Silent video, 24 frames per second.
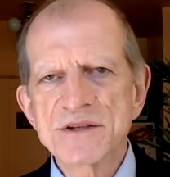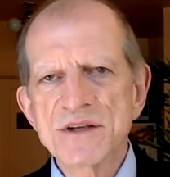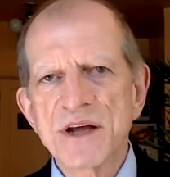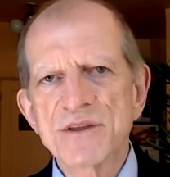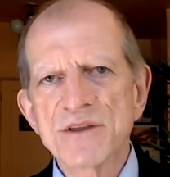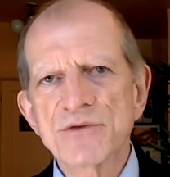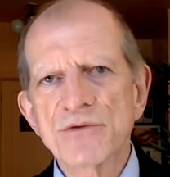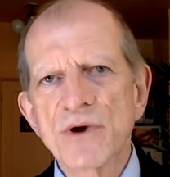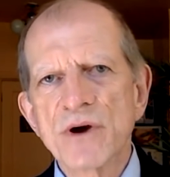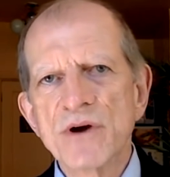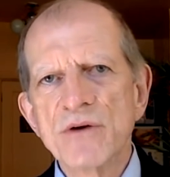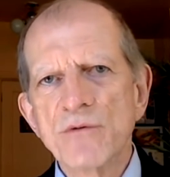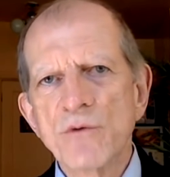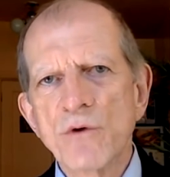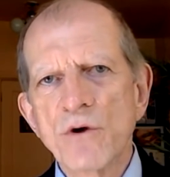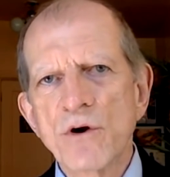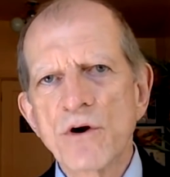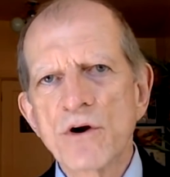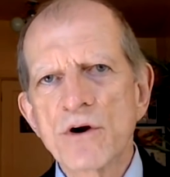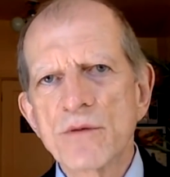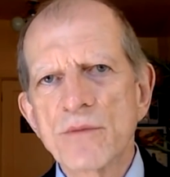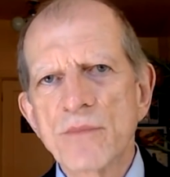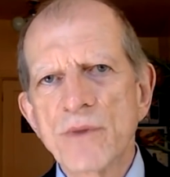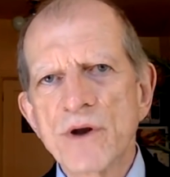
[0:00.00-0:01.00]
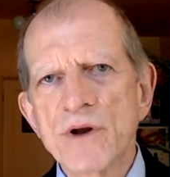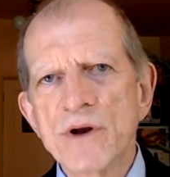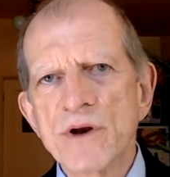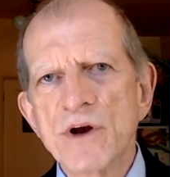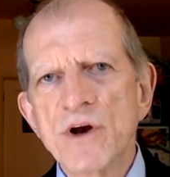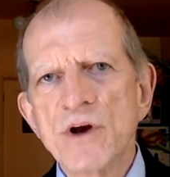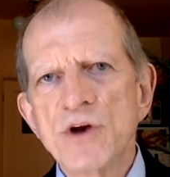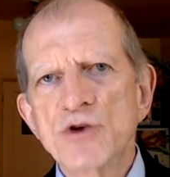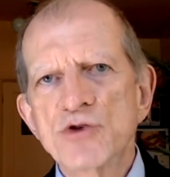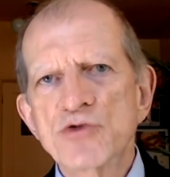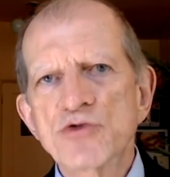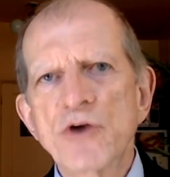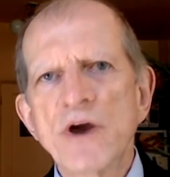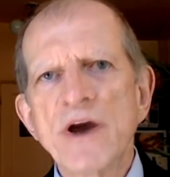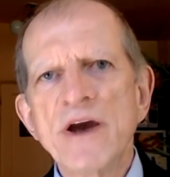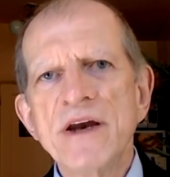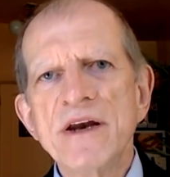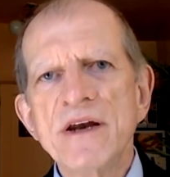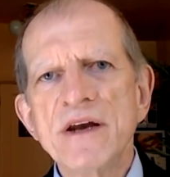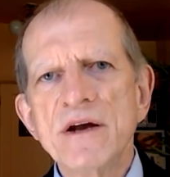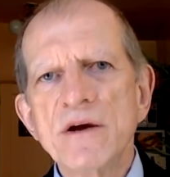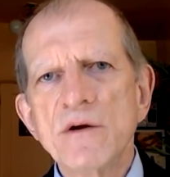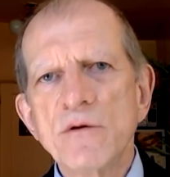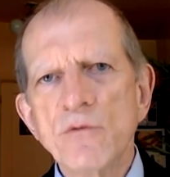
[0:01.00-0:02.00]
not the right word, but
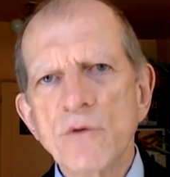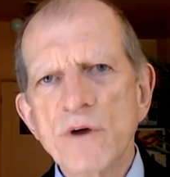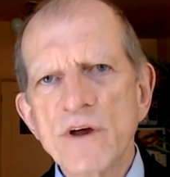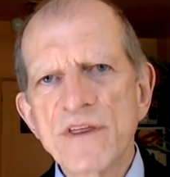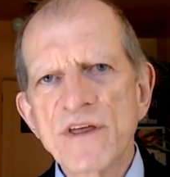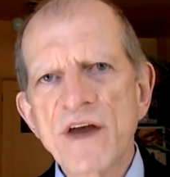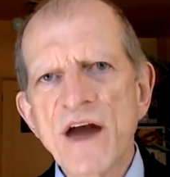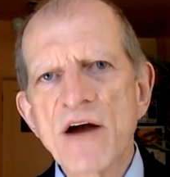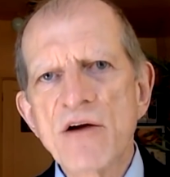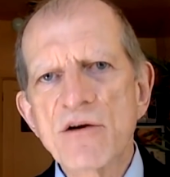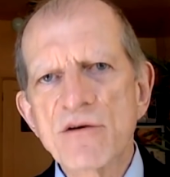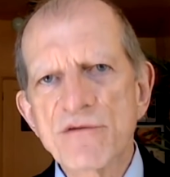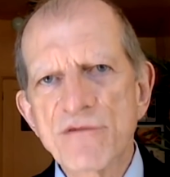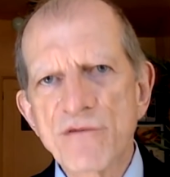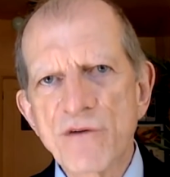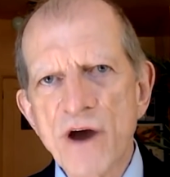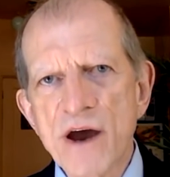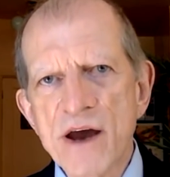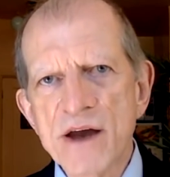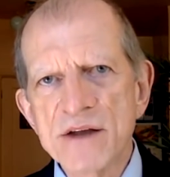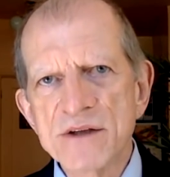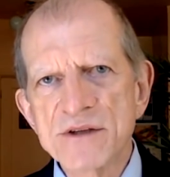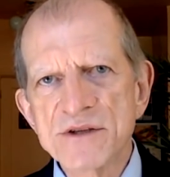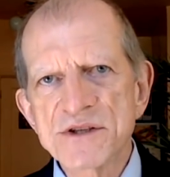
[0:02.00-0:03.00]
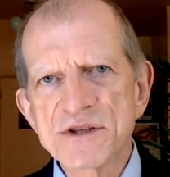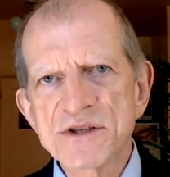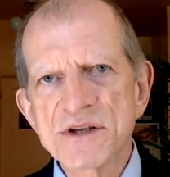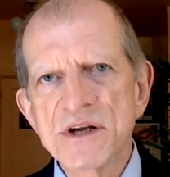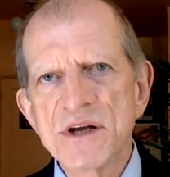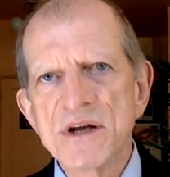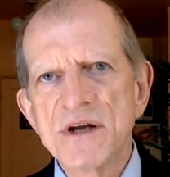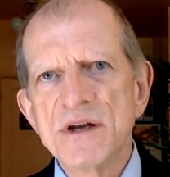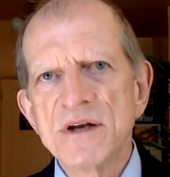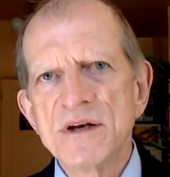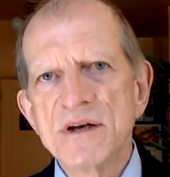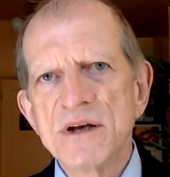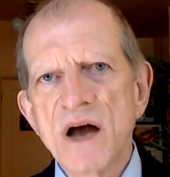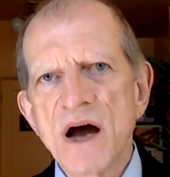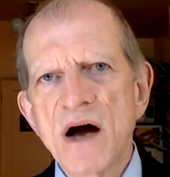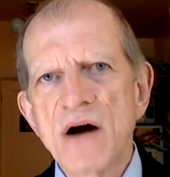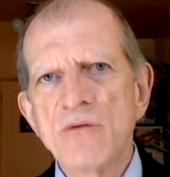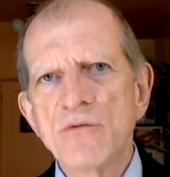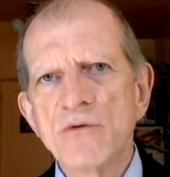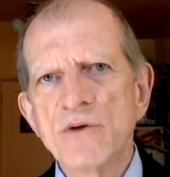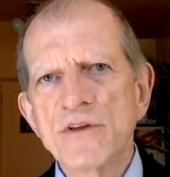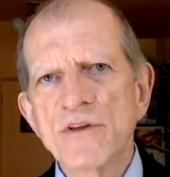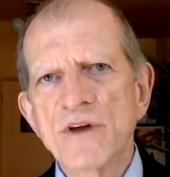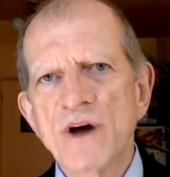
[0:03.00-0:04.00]
trading with our friends,
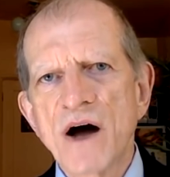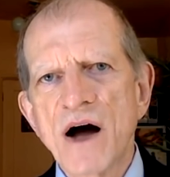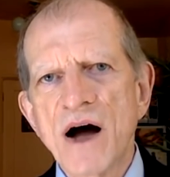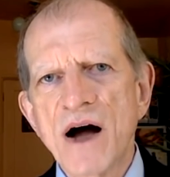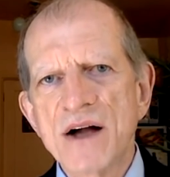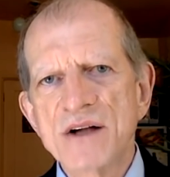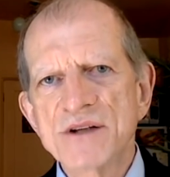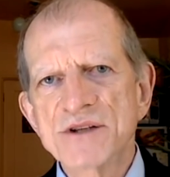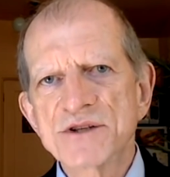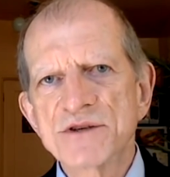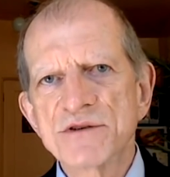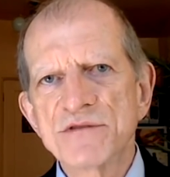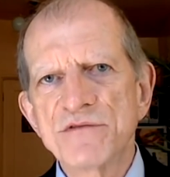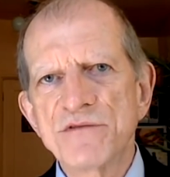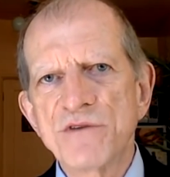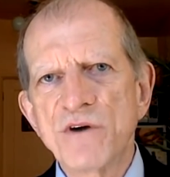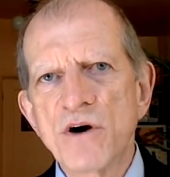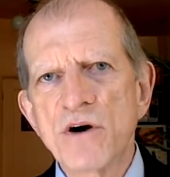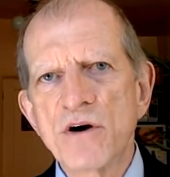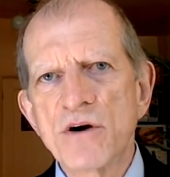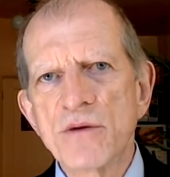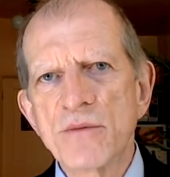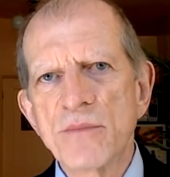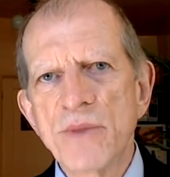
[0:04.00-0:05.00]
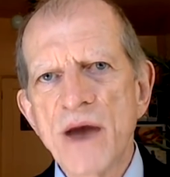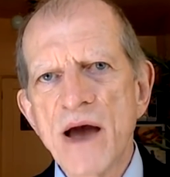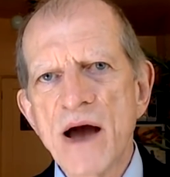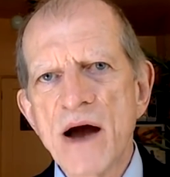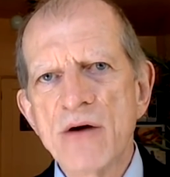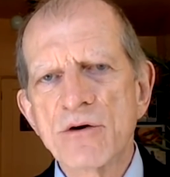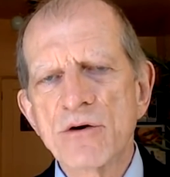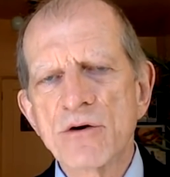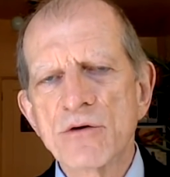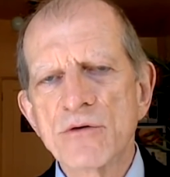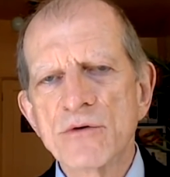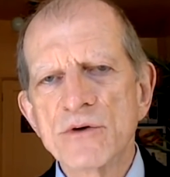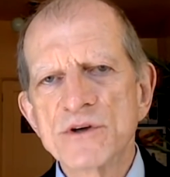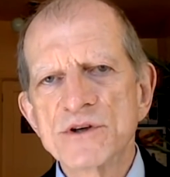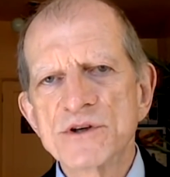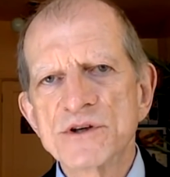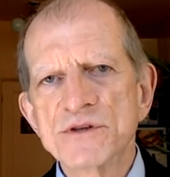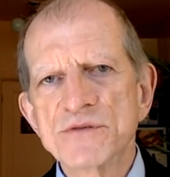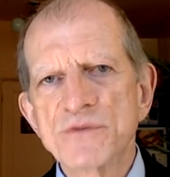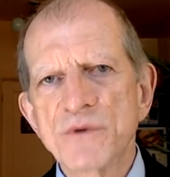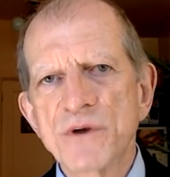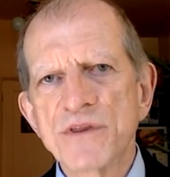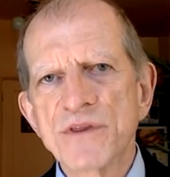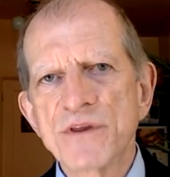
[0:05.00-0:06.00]
not with a hostile foreign power, which
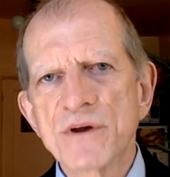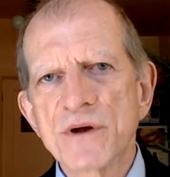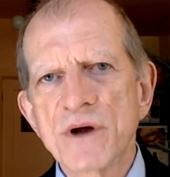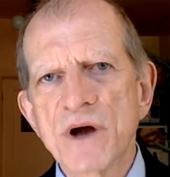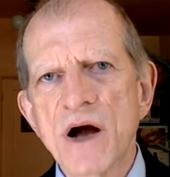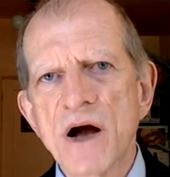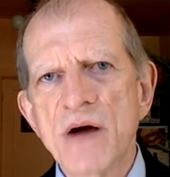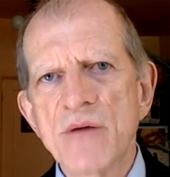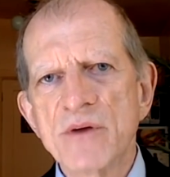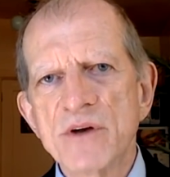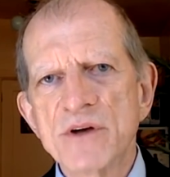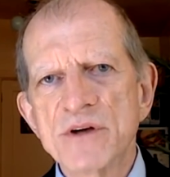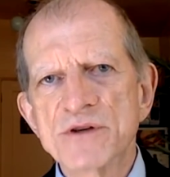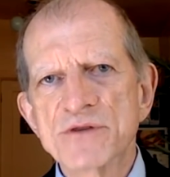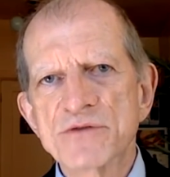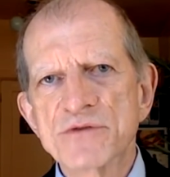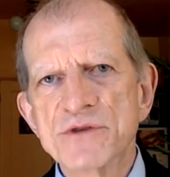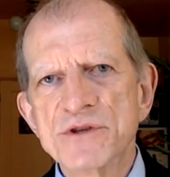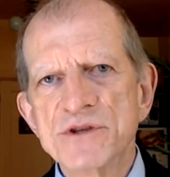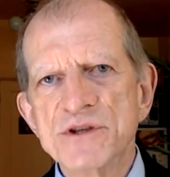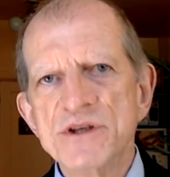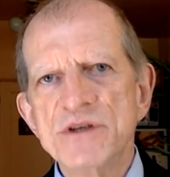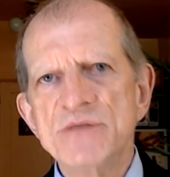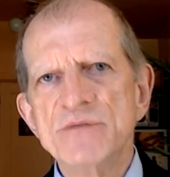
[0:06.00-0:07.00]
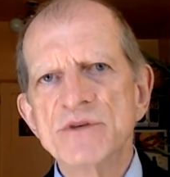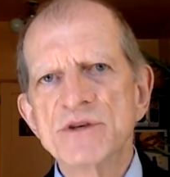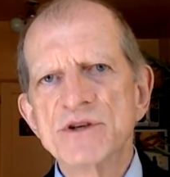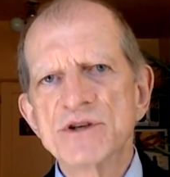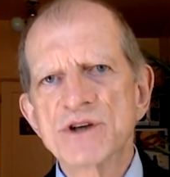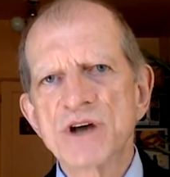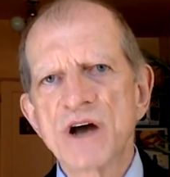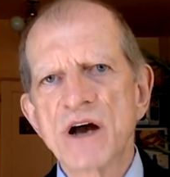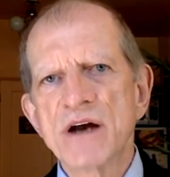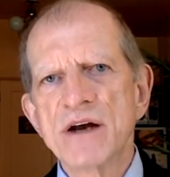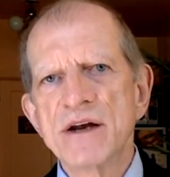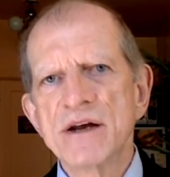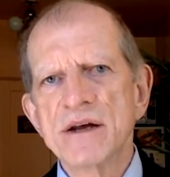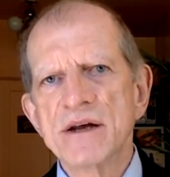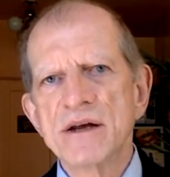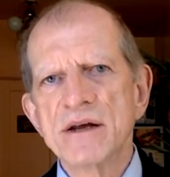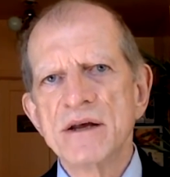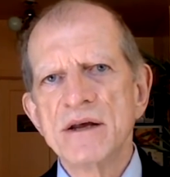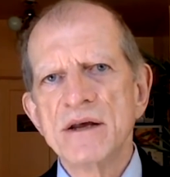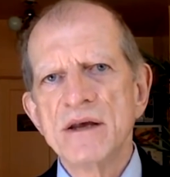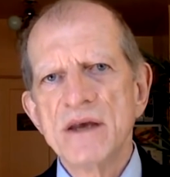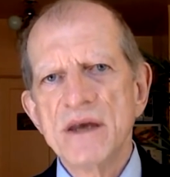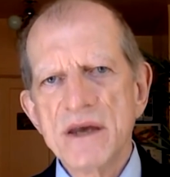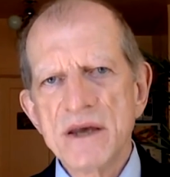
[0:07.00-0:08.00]
is what the communist regime in China
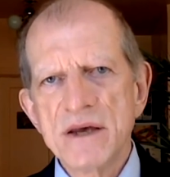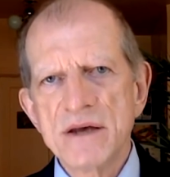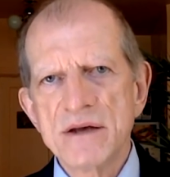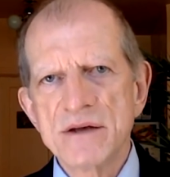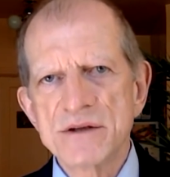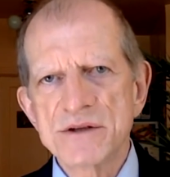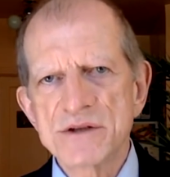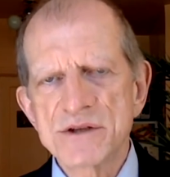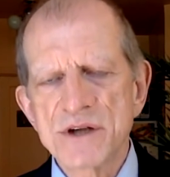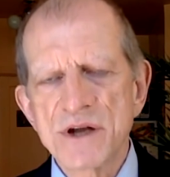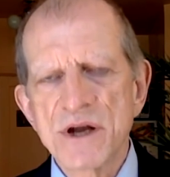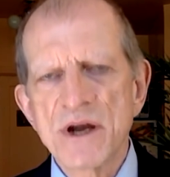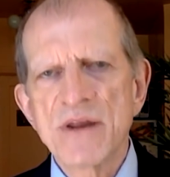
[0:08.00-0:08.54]
is.